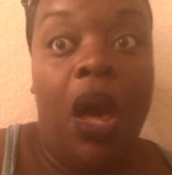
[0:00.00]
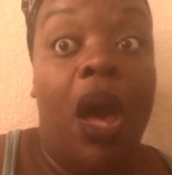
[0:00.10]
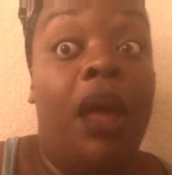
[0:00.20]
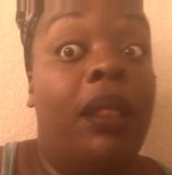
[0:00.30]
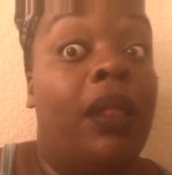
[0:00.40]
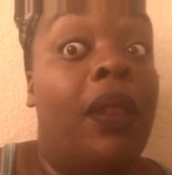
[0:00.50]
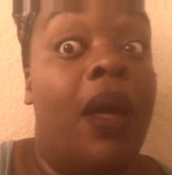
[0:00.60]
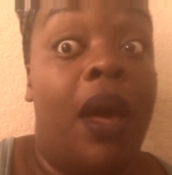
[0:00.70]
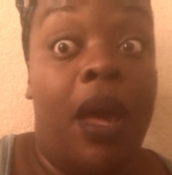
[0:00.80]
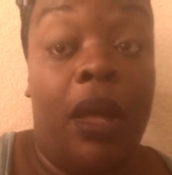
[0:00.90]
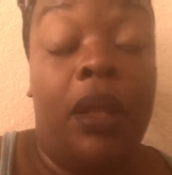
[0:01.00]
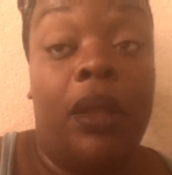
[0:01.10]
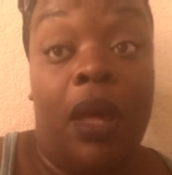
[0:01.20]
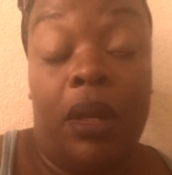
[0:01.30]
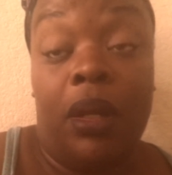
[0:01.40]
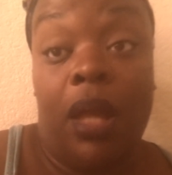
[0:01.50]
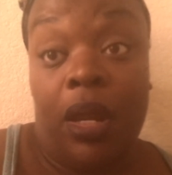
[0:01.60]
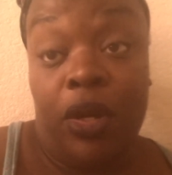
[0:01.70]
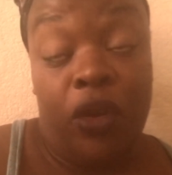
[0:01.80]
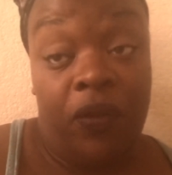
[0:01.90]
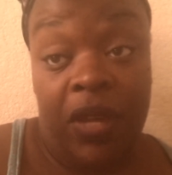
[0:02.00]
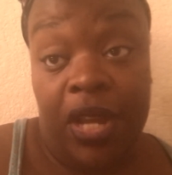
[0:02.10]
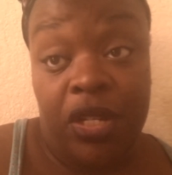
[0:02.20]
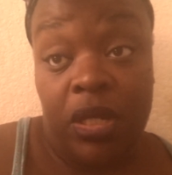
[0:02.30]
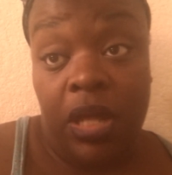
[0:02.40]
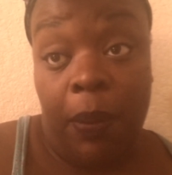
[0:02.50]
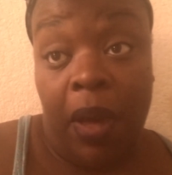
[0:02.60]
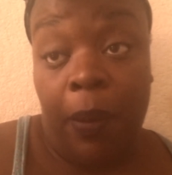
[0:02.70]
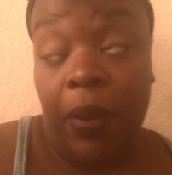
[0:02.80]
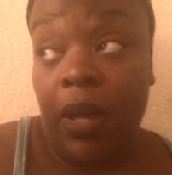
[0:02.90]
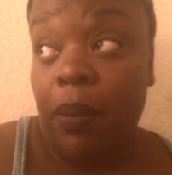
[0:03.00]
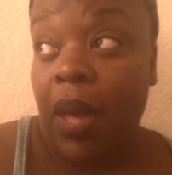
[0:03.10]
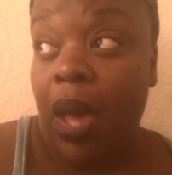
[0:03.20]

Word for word: a lot, a lot, a lot of notifications that pop up.